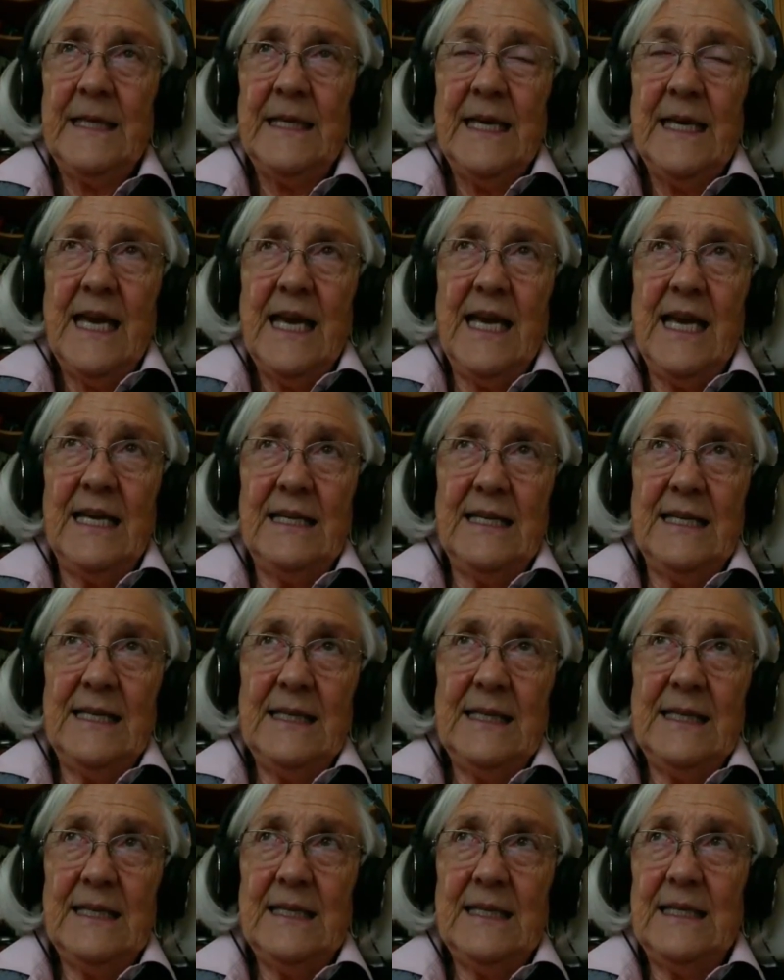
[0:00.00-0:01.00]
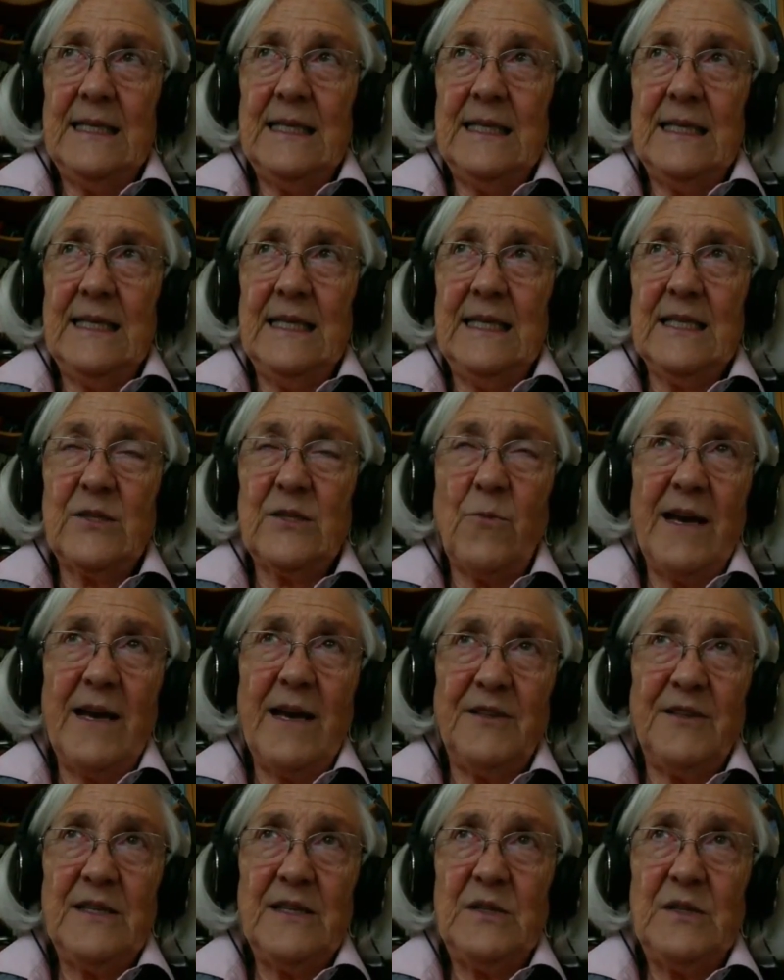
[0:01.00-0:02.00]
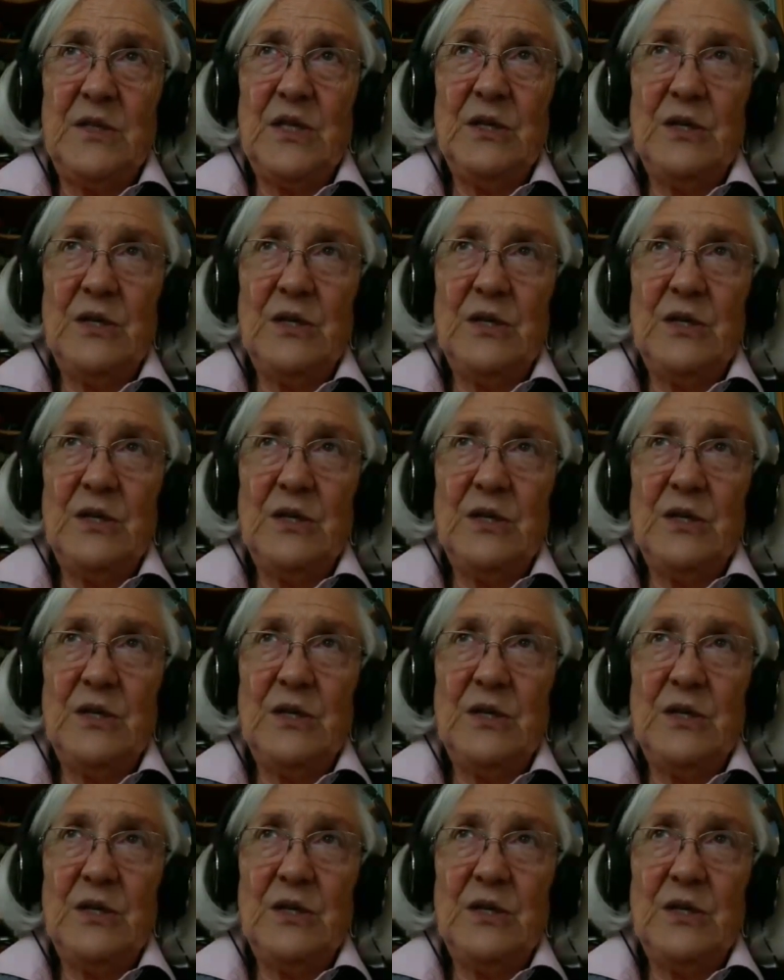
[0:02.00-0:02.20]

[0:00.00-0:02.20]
and his wife did too,